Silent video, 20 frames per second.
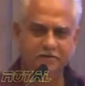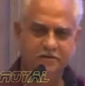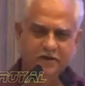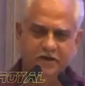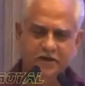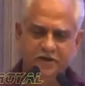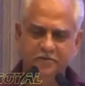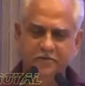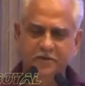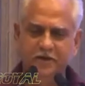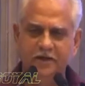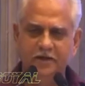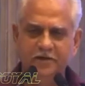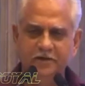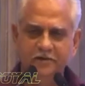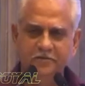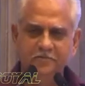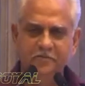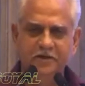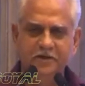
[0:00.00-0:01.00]
the head
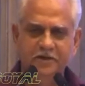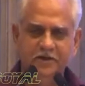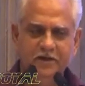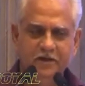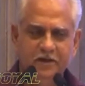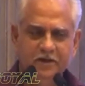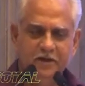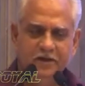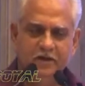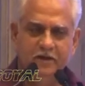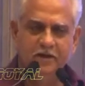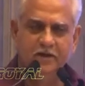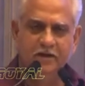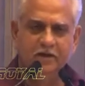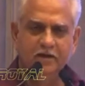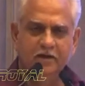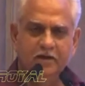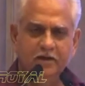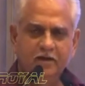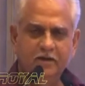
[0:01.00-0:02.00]
behind me.
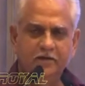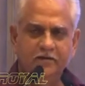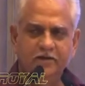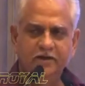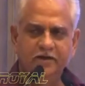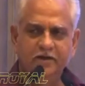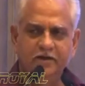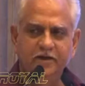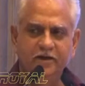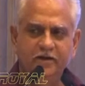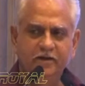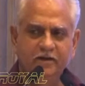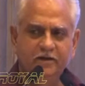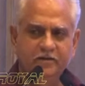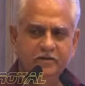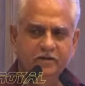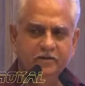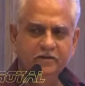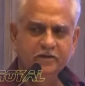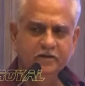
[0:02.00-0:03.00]
Uh, they,
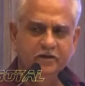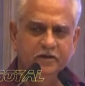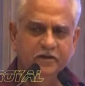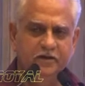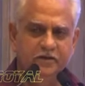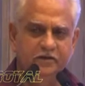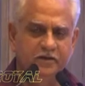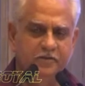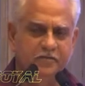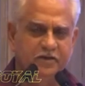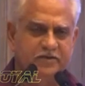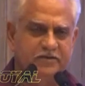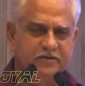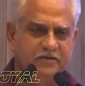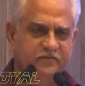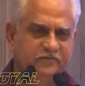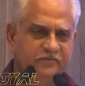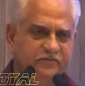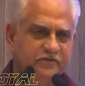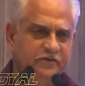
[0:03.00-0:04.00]
uh, they, they, they, must
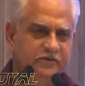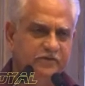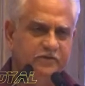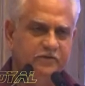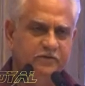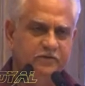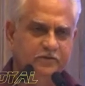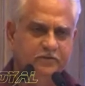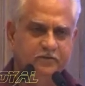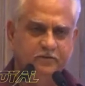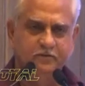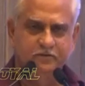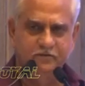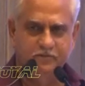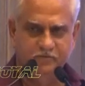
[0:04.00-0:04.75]
have uh,